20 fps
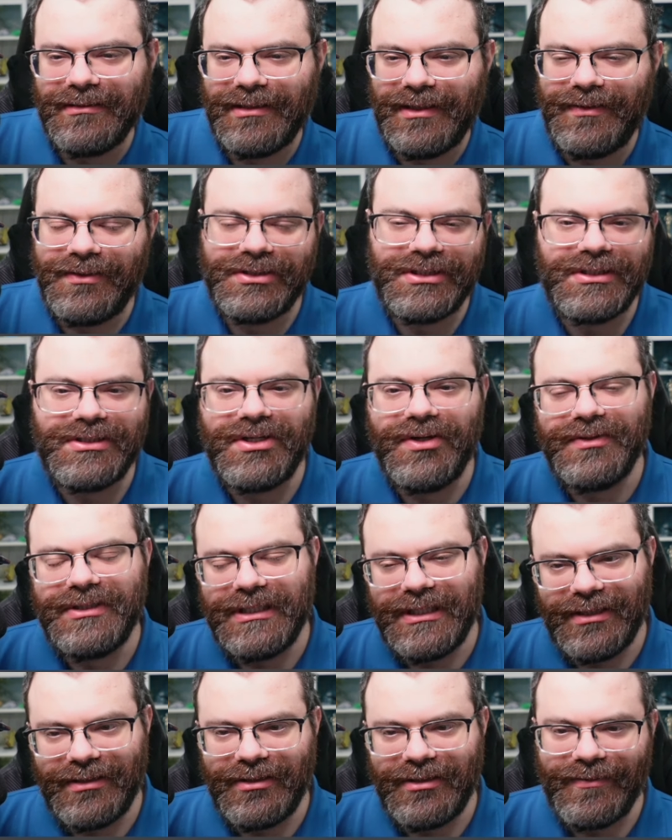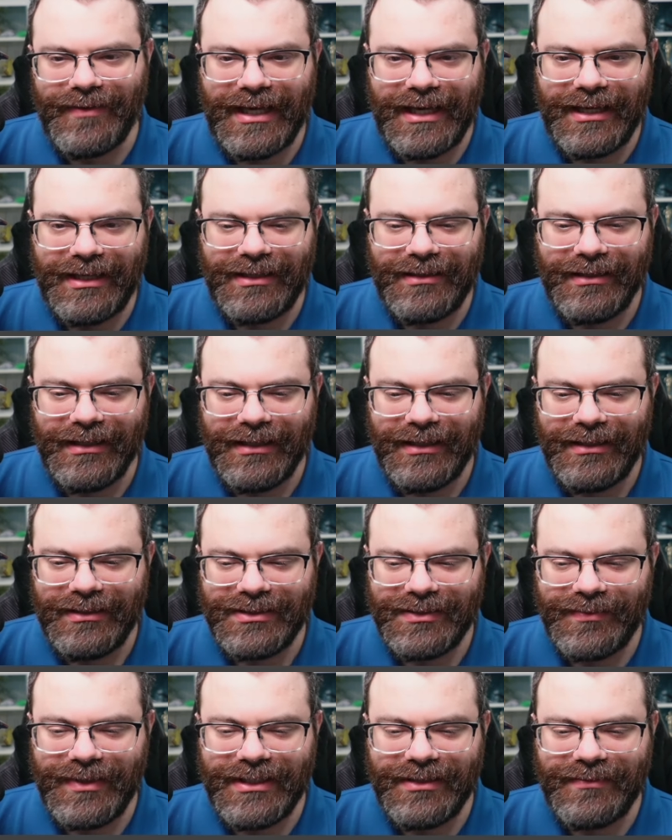and there's just no T and no A.
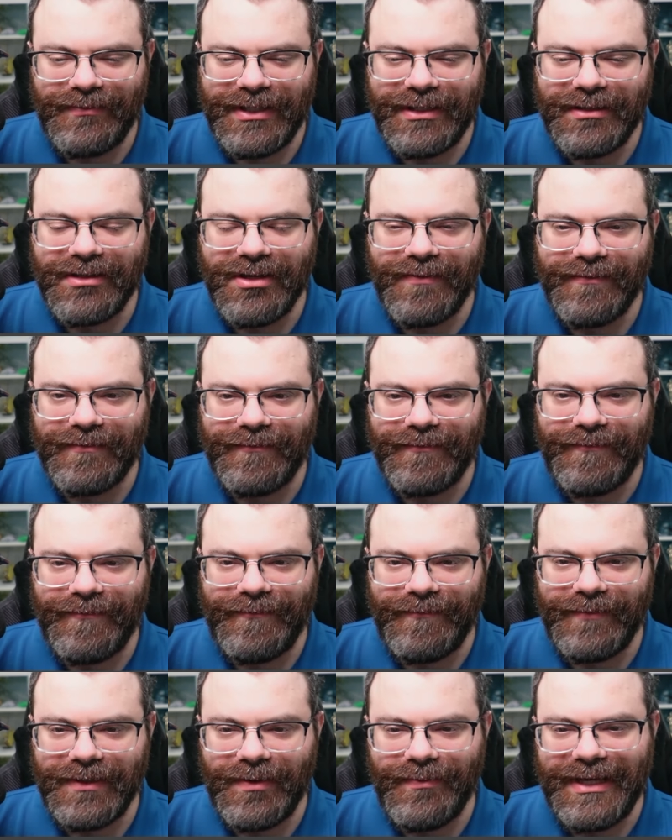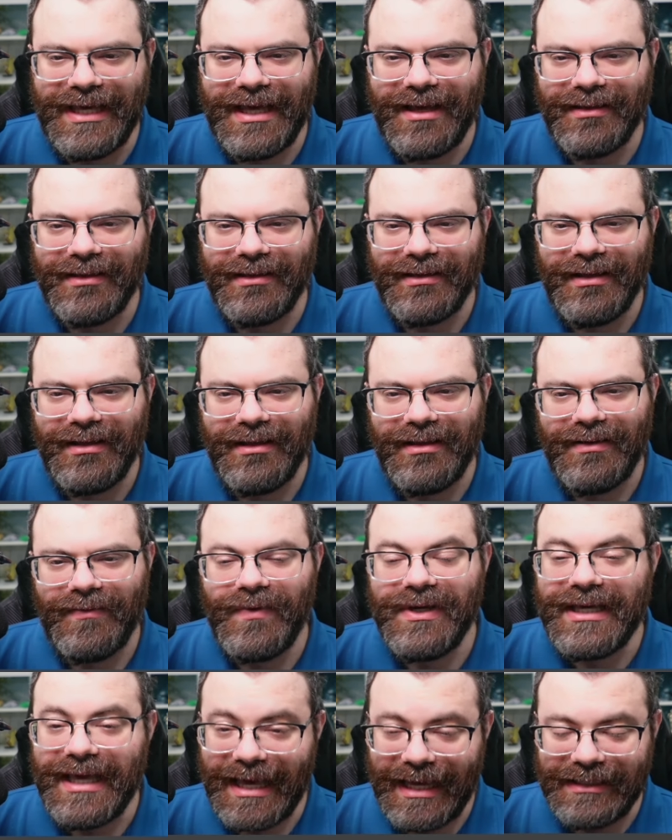So we could we could go for oh we can't
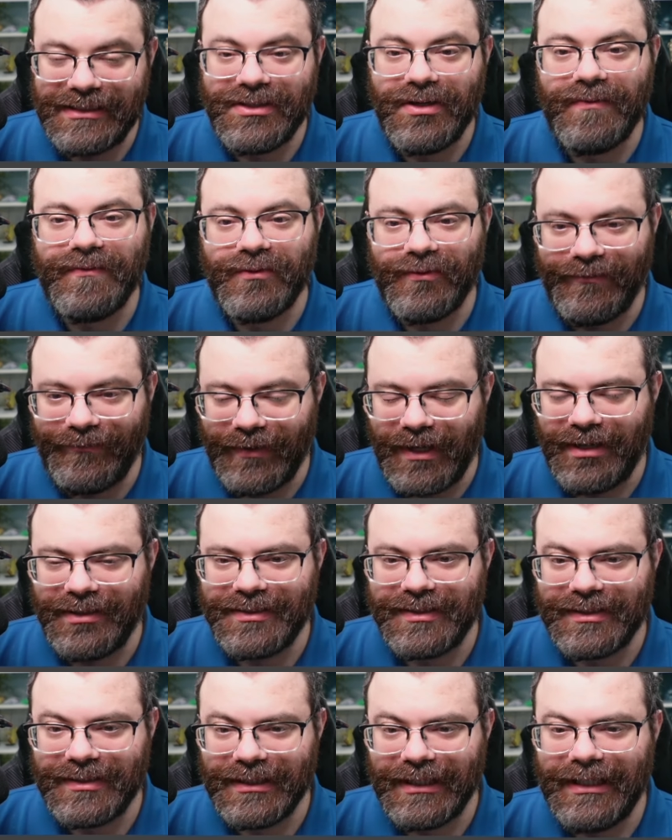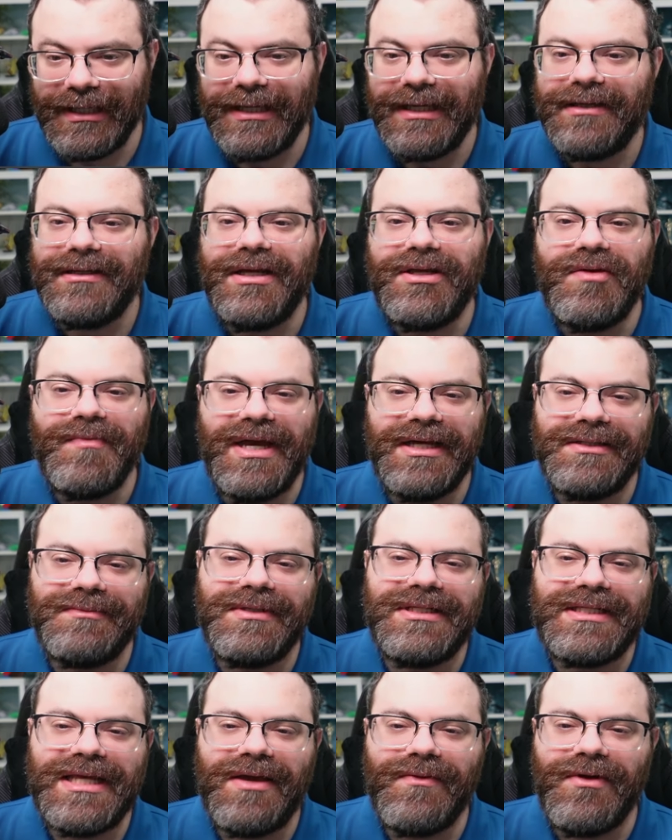we can't go for false. Now you might
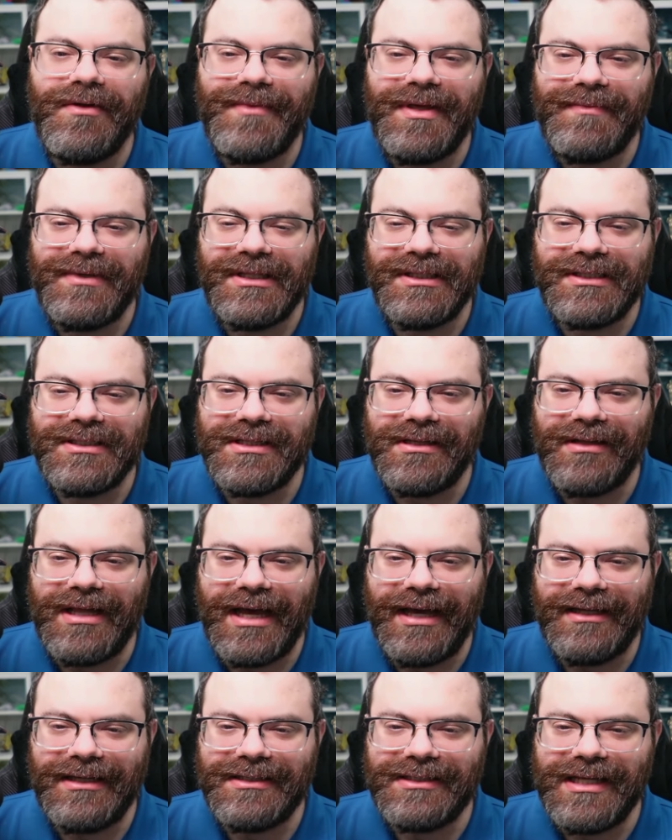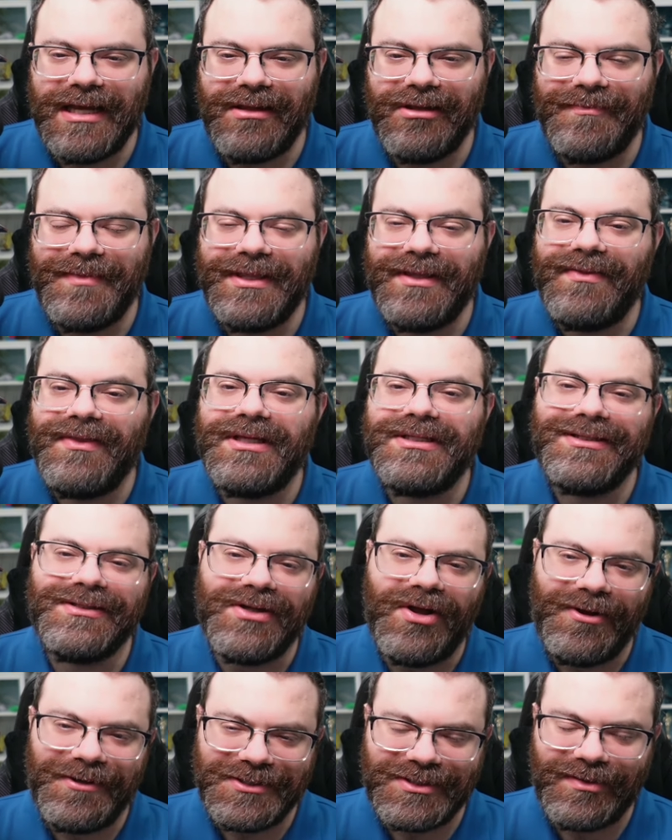be saying, well, maybe this is a lie and it's yellow, but then this is
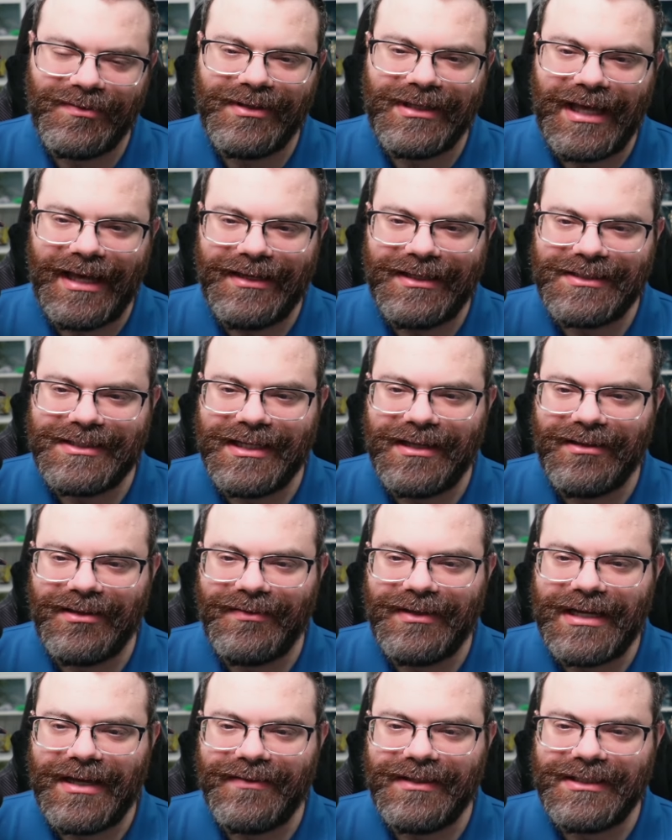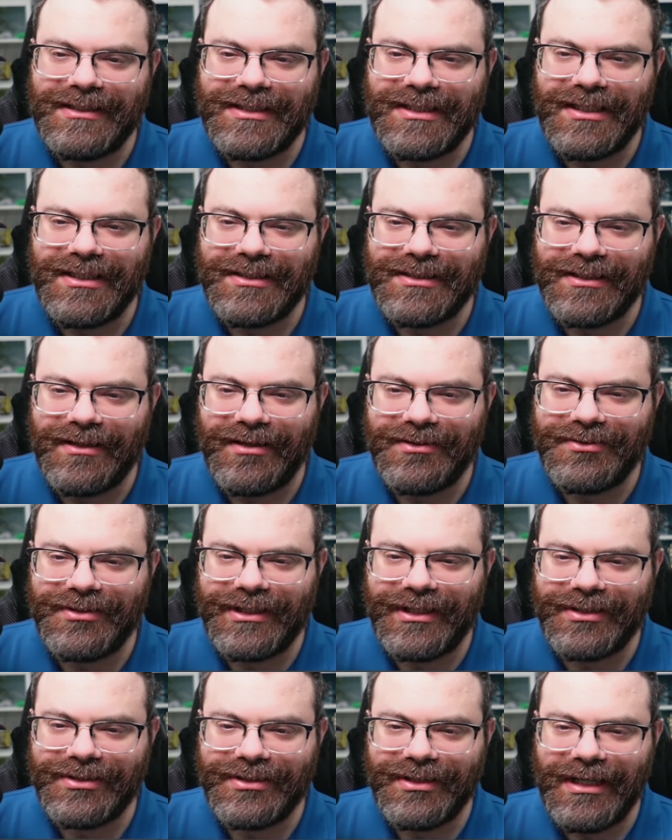also a lie and it's yellow, and now these T's to
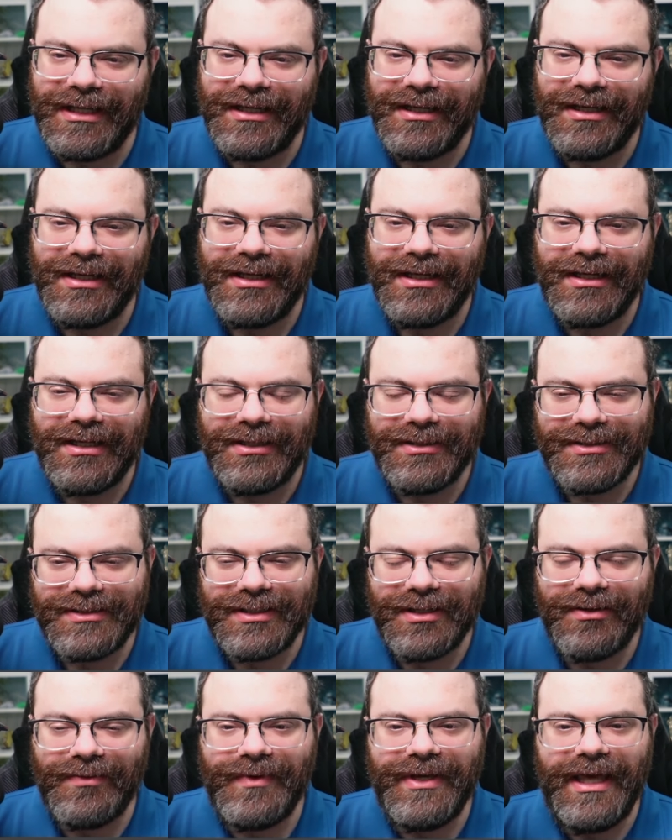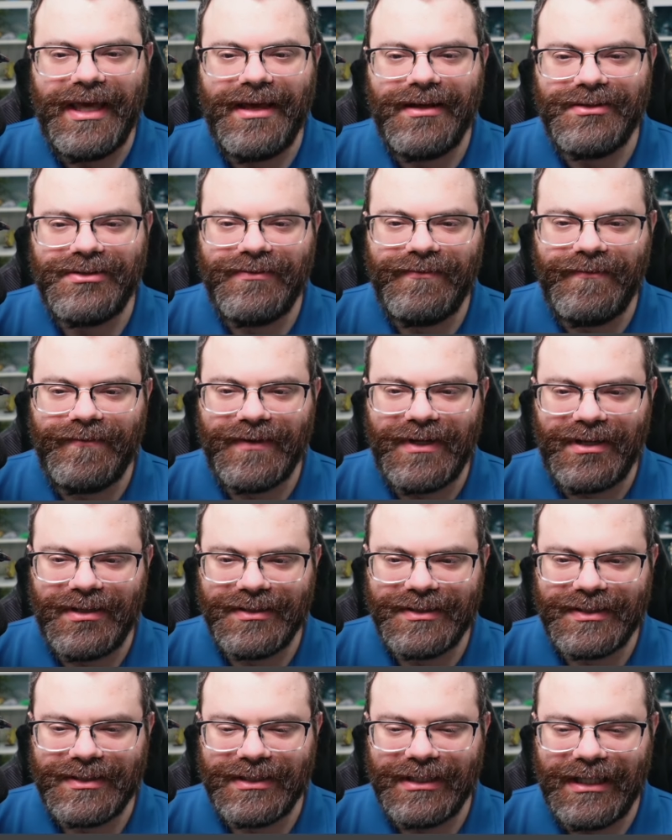contradict. So we can't do
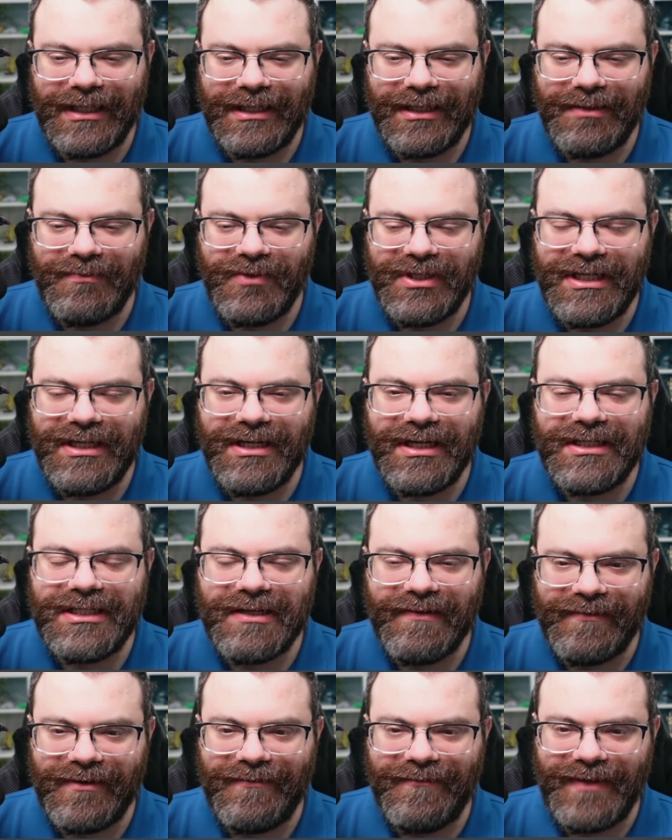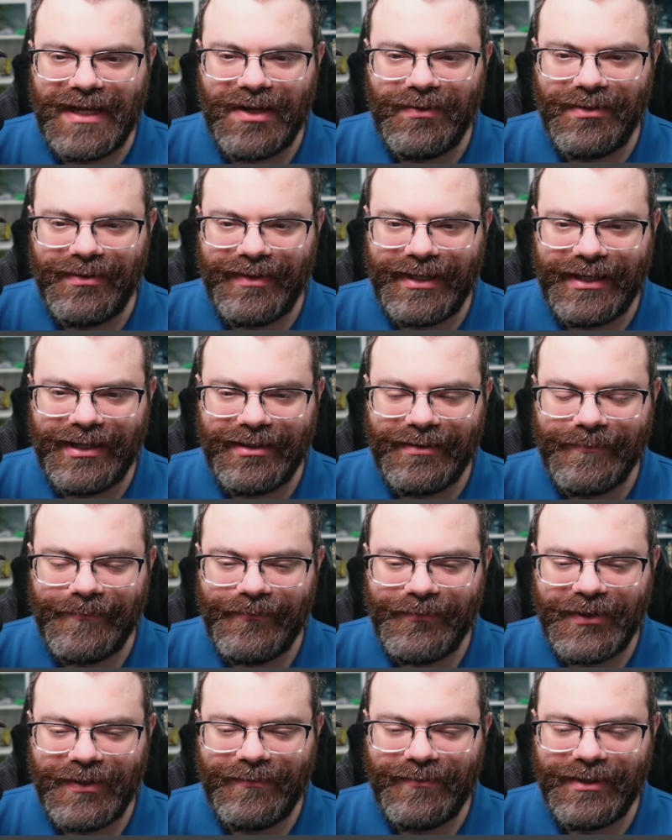false. Um, we need a different vowel there
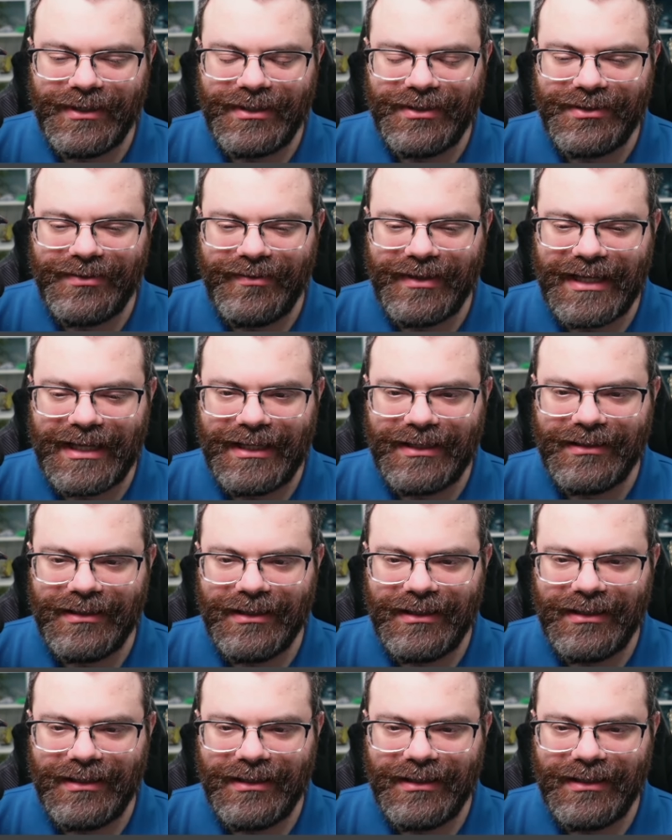if we're going to do that.